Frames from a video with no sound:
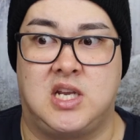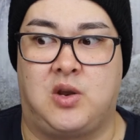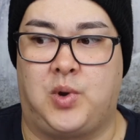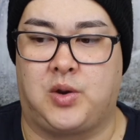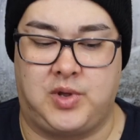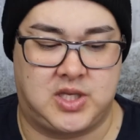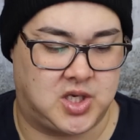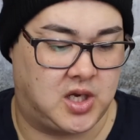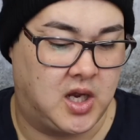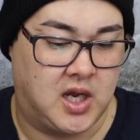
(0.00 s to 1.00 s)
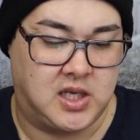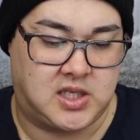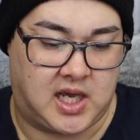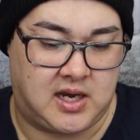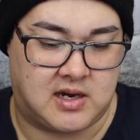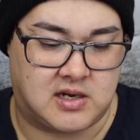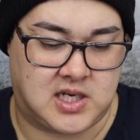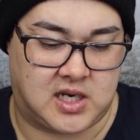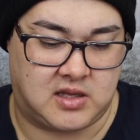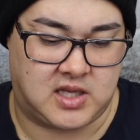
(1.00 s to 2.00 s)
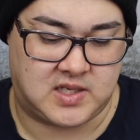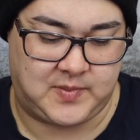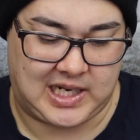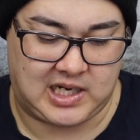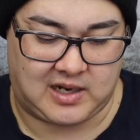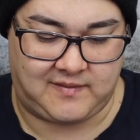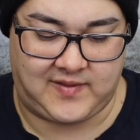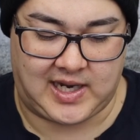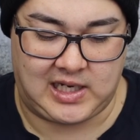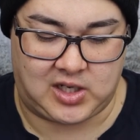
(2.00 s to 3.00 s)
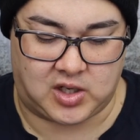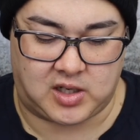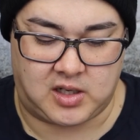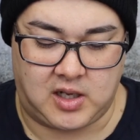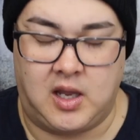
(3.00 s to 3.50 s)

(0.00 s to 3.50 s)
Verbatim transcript: to work with. So 10 out of 10 of this palette. I finally got it.